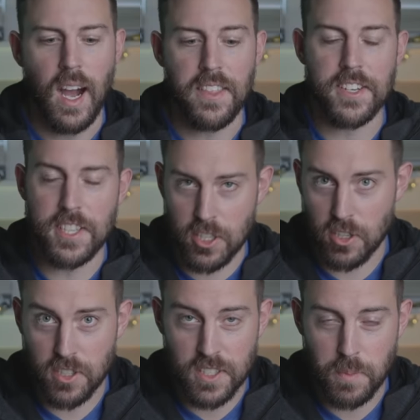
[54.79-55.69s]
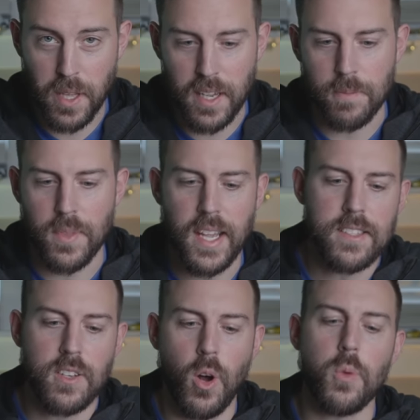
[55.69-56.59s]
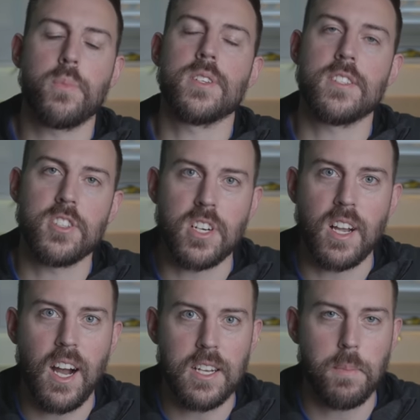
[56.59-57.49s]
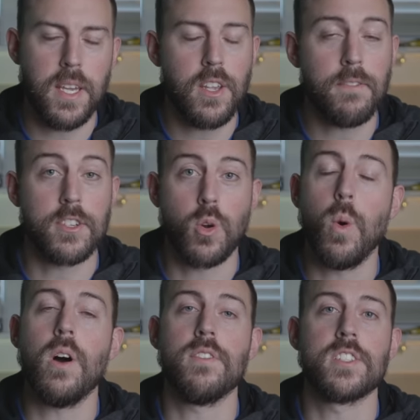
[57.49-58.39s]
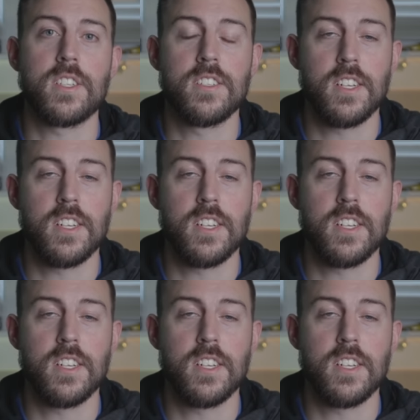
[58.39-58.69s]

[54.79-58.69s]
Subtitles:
The digital display, it's called Precision Cockpit. You have a 12-inch